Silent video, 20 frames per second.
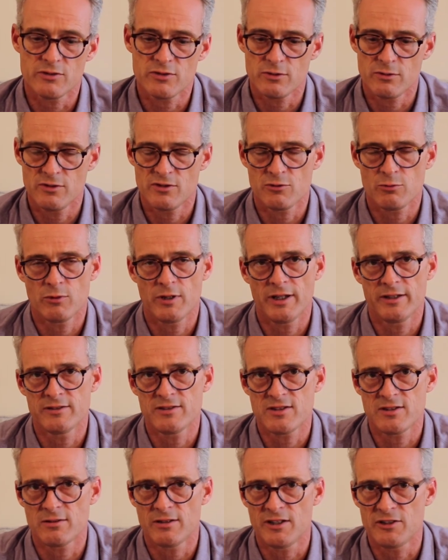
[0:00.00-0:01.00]
So this wine
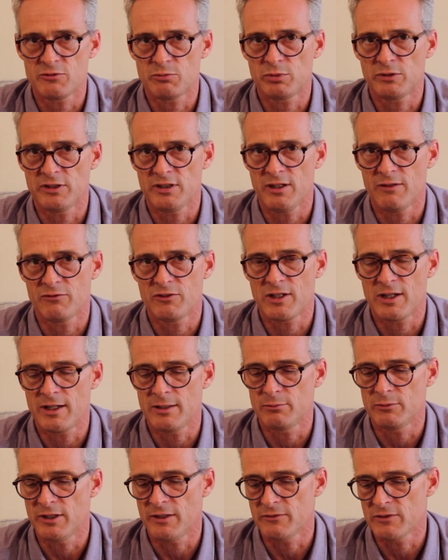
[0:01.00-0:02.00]
still has plenty of
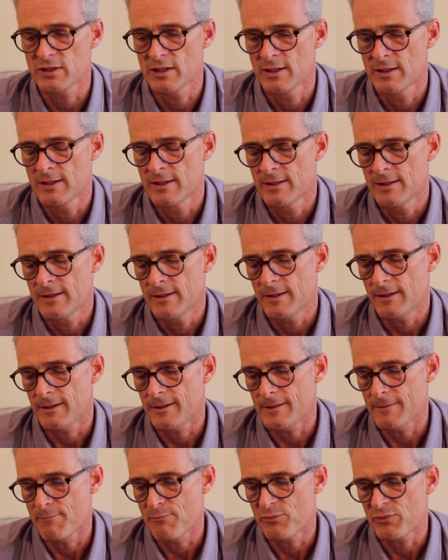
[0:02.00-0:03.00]
time left.
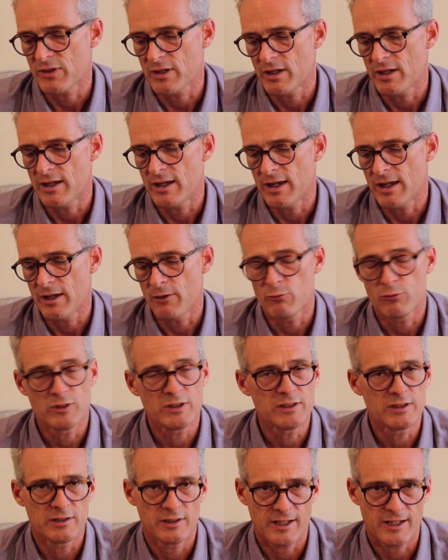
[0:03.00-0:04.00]
I
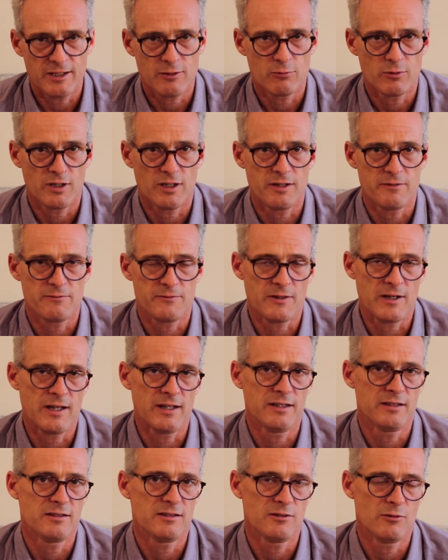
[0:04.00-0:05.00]
really like what I
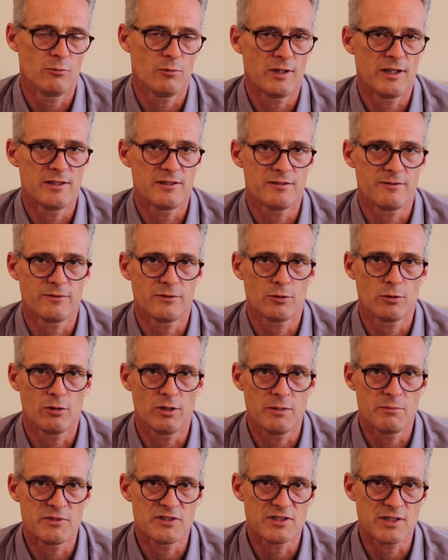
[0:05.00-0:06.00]
find in the wines of
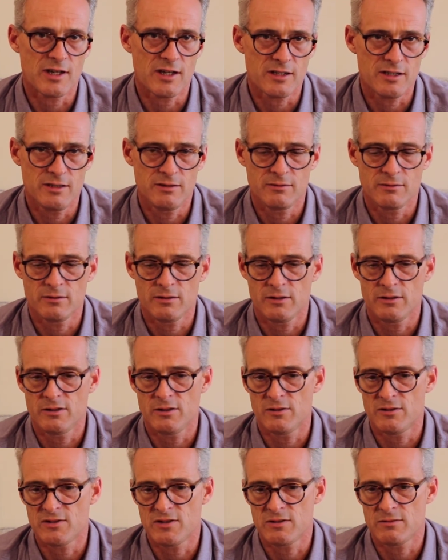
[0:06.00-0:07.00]
Colle Massari.
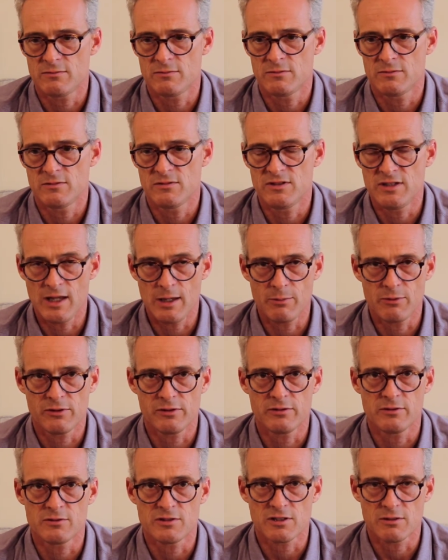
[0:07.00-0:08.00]
There's
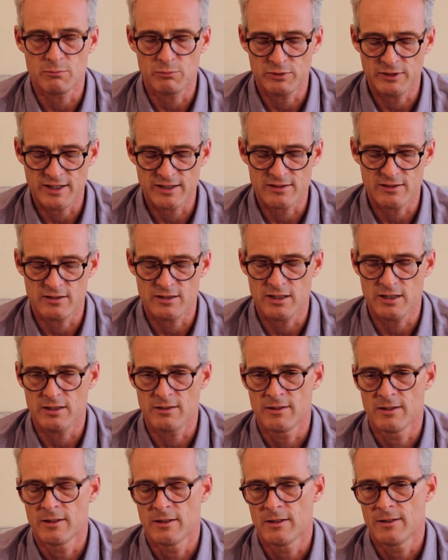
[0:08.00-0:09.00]
depth, there's
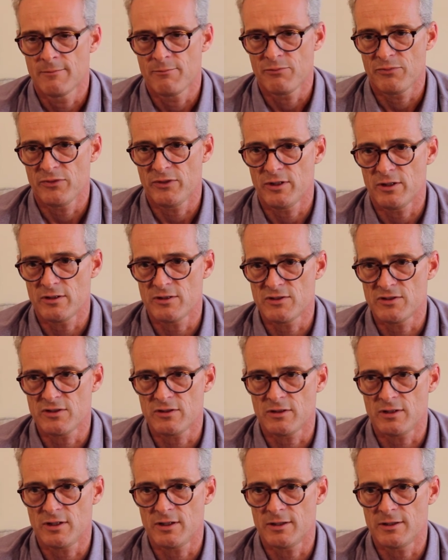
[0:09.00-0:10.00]
complexity,
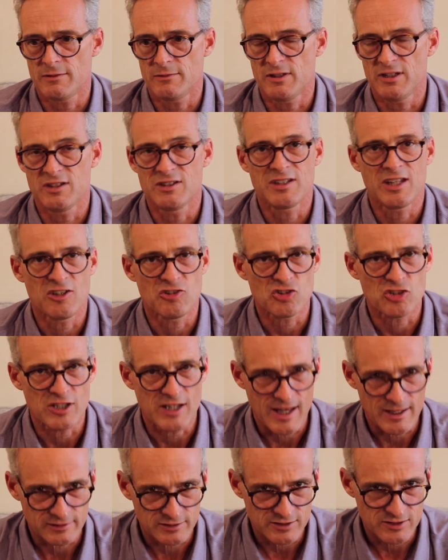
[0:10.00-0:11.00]
there's
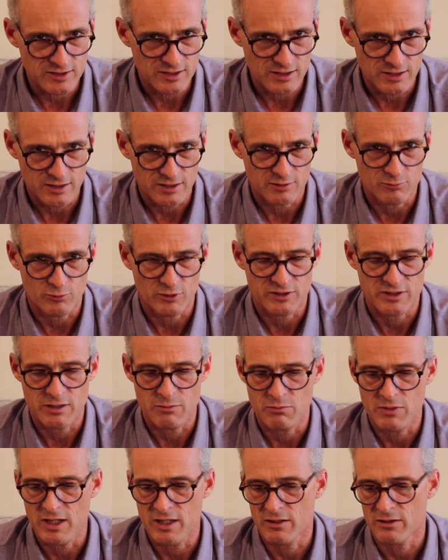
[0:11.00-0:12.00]
intentionality in what they
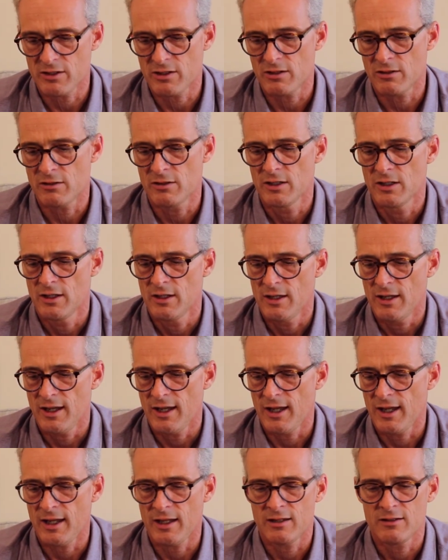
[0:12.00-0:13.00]
make there,
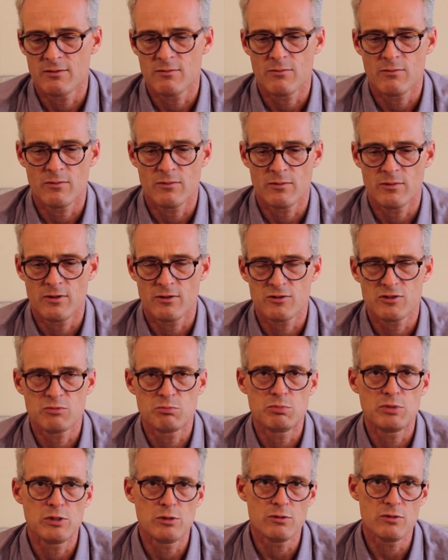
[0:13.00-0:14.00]
and there's
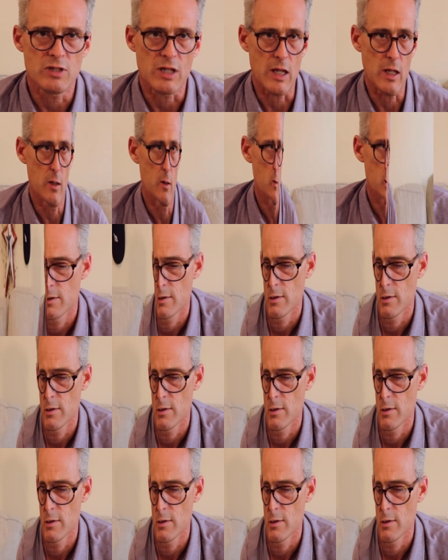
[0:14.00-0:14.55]
beauty.